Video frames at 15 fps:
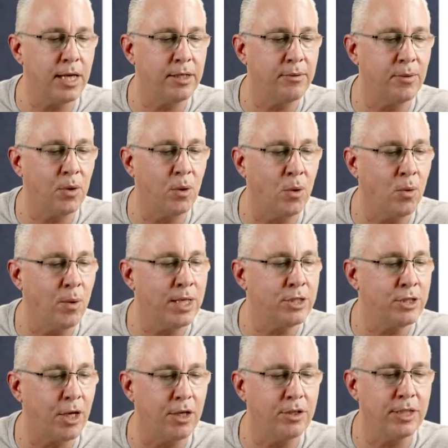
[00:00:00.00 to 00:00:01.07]
and we're
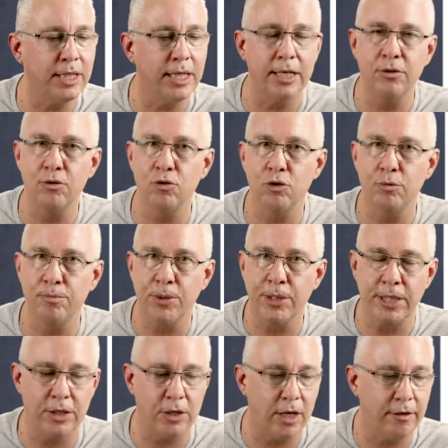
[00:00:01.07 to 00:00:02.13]
always going to get
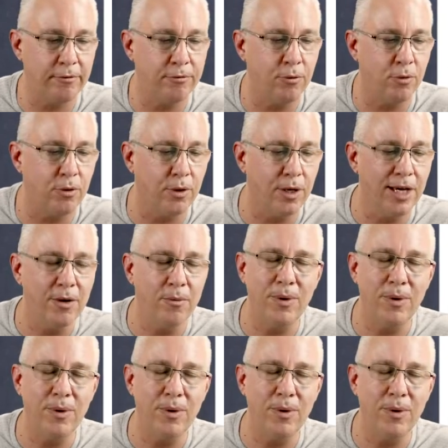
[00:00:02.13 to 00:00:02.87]
2.94.